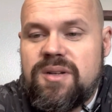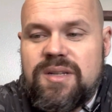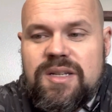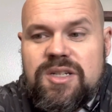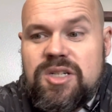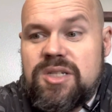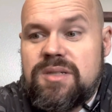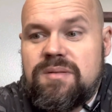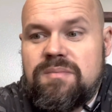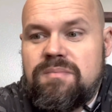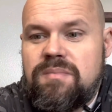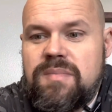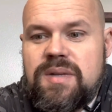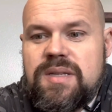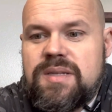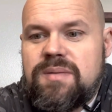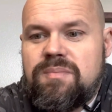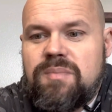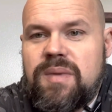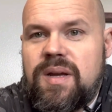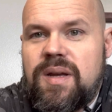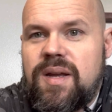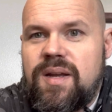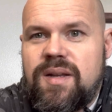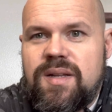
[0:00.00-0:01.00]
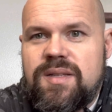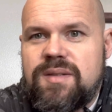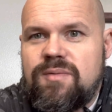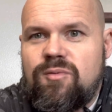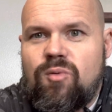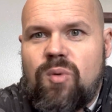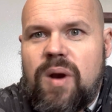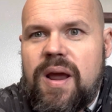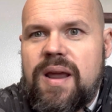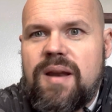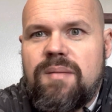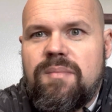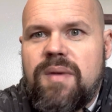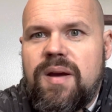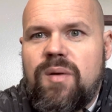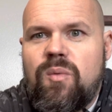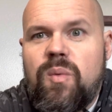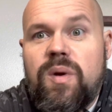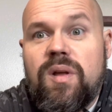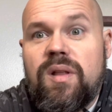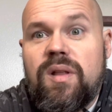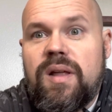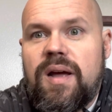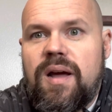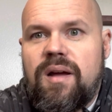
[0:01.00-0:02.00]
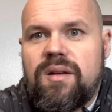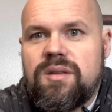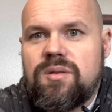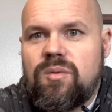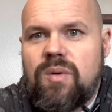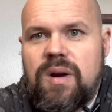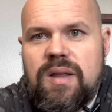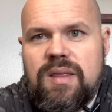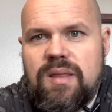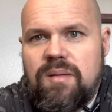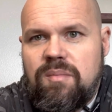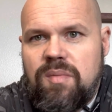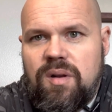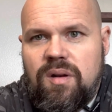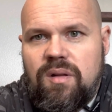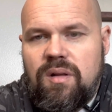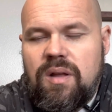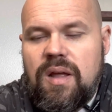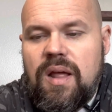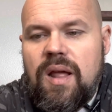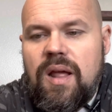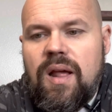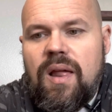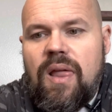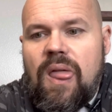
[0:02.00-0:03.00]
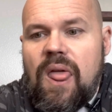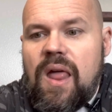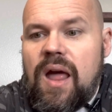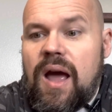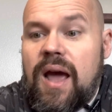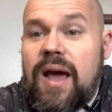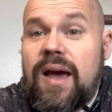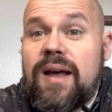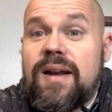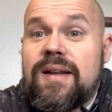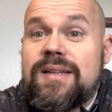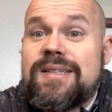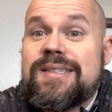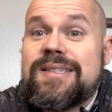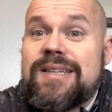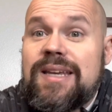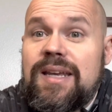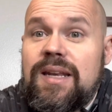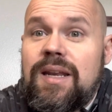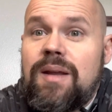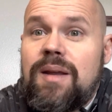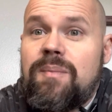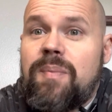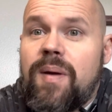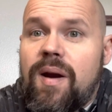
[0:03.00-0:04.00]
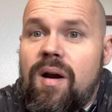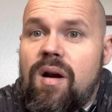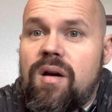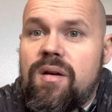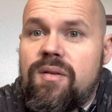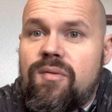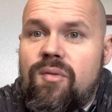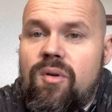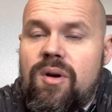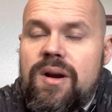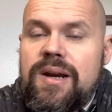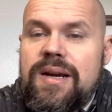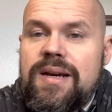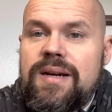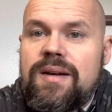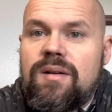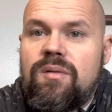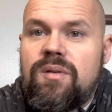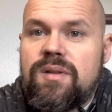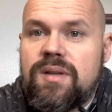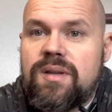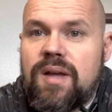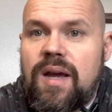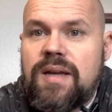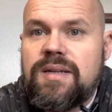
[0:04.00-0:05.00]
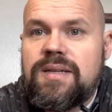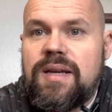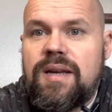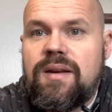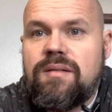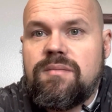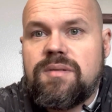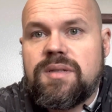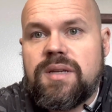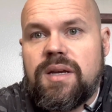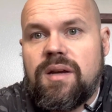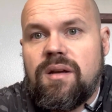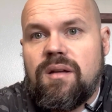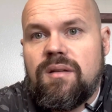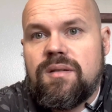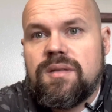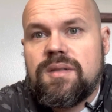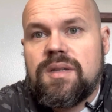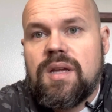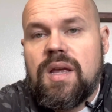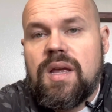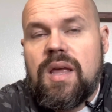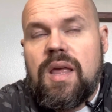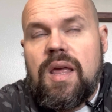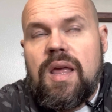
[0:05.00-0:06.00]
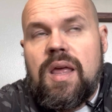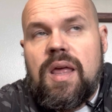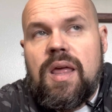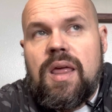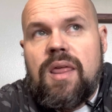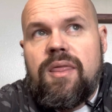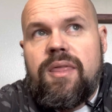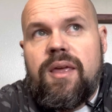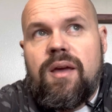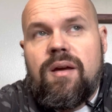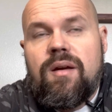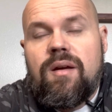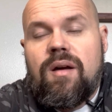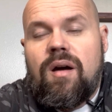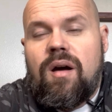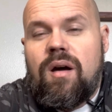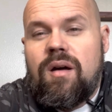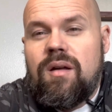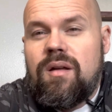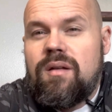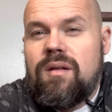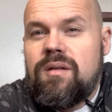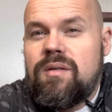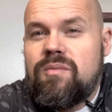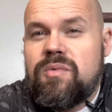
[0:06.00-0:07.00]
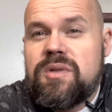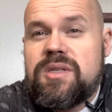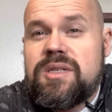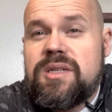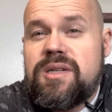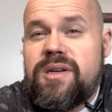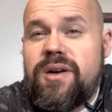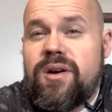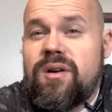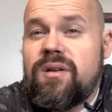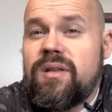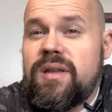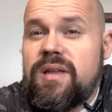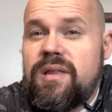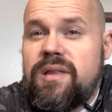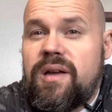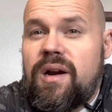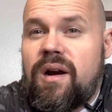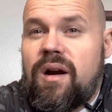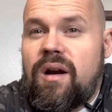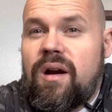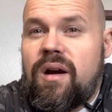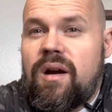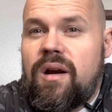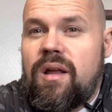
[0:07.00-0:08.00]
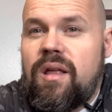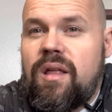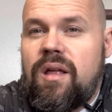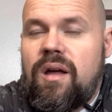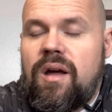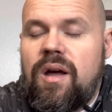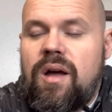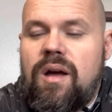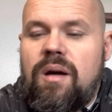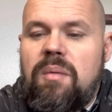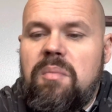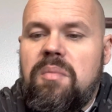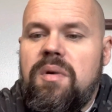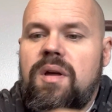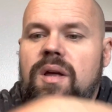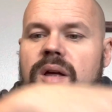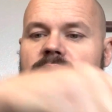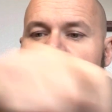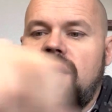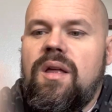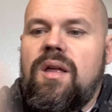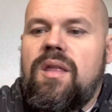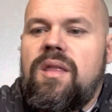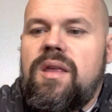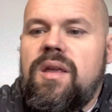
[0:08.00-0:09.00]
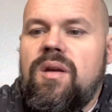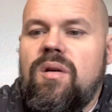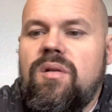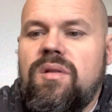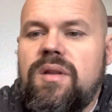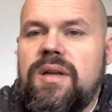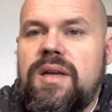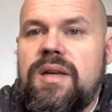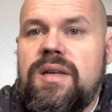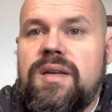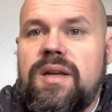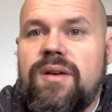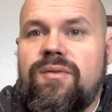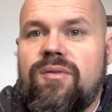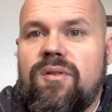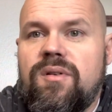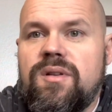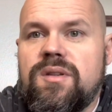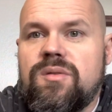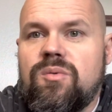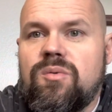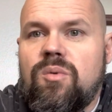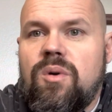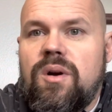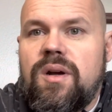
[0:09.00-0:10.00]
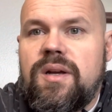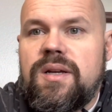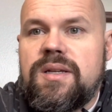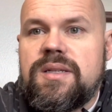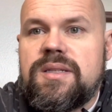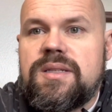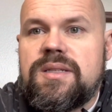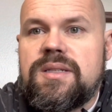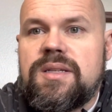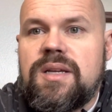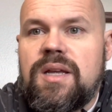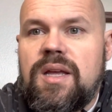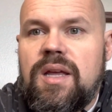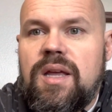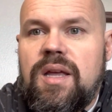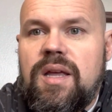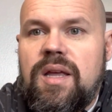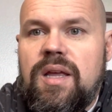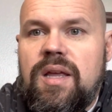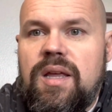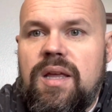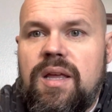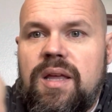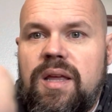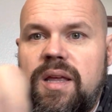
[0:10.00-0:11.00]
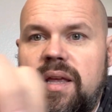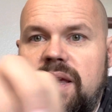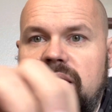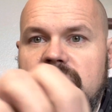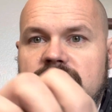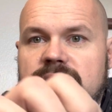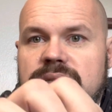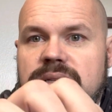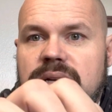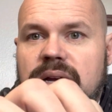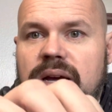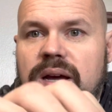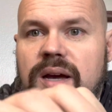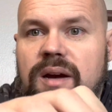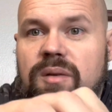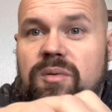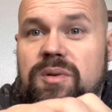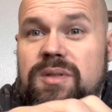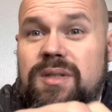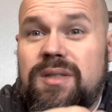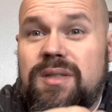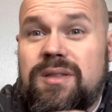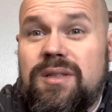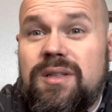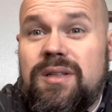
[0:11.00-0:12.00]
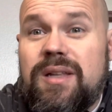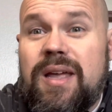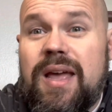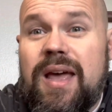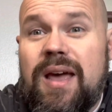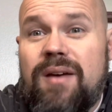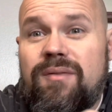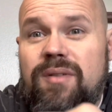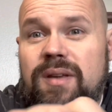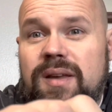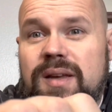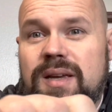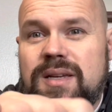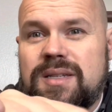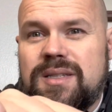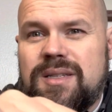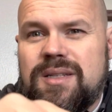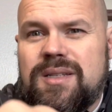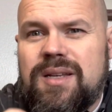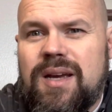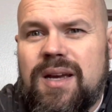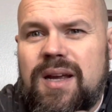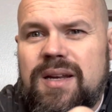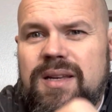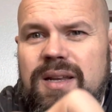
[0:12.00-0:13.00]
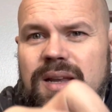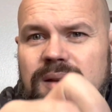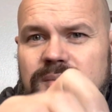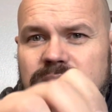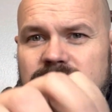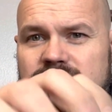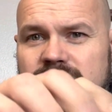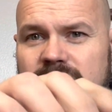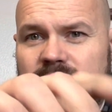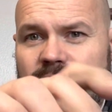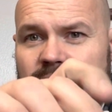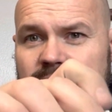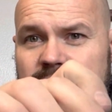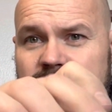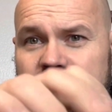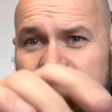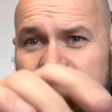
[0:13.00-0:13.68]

It's right in my wheelhouse, right in the middle. I had a skinny Para-3 with titanium scales that was nearly there. The only difference was it was a little heavy because of the titanium scales.